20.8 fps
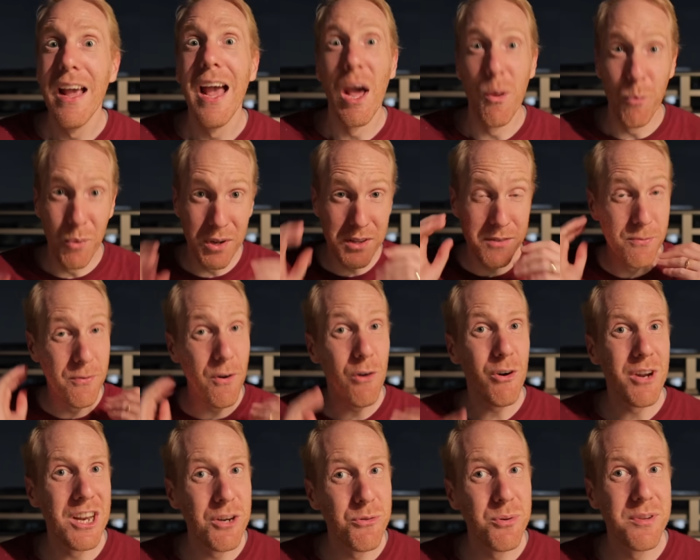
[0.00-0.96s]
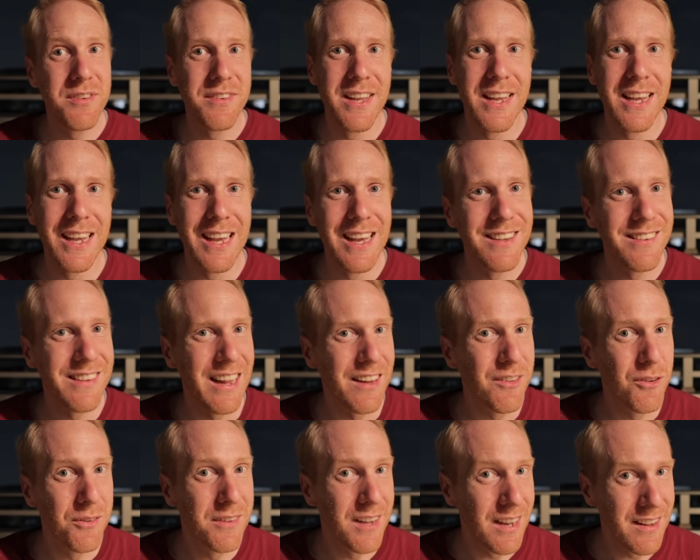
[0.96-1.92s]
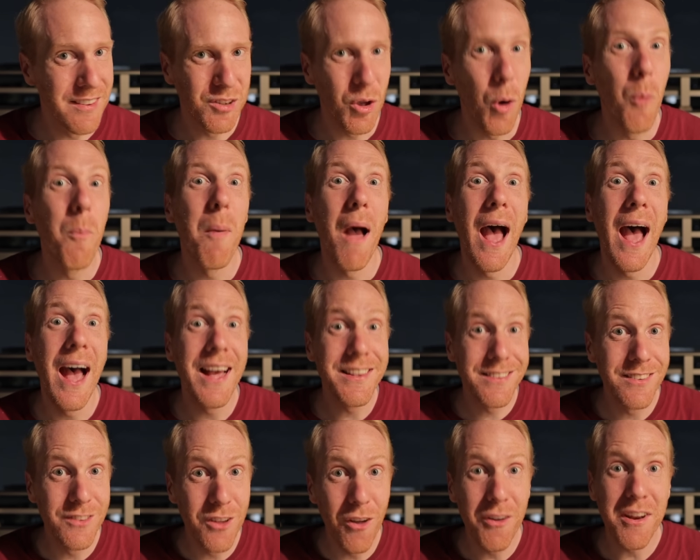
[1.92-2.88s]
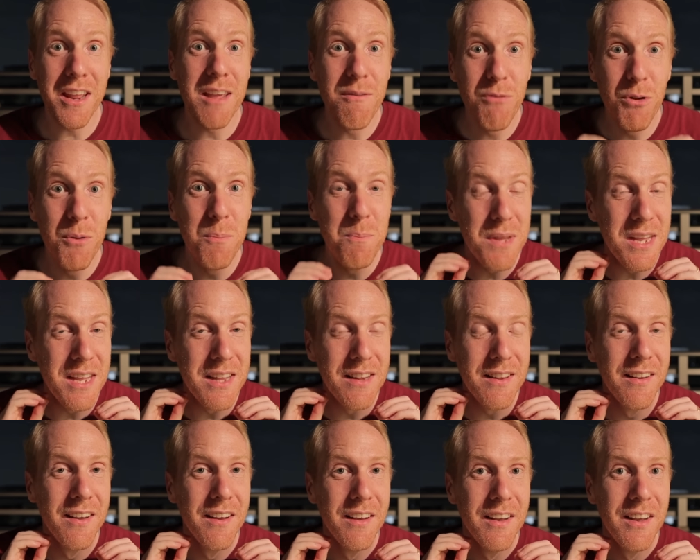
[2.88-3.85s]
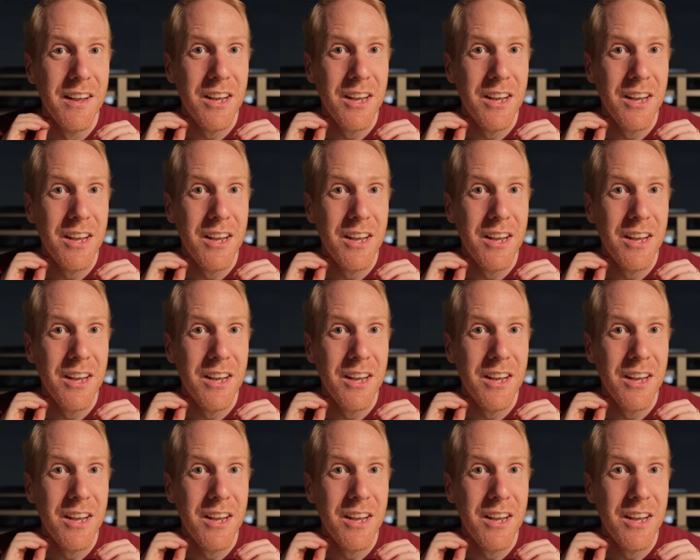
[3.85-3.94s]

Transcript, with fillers: And what's very interesting is that the telescope has not even been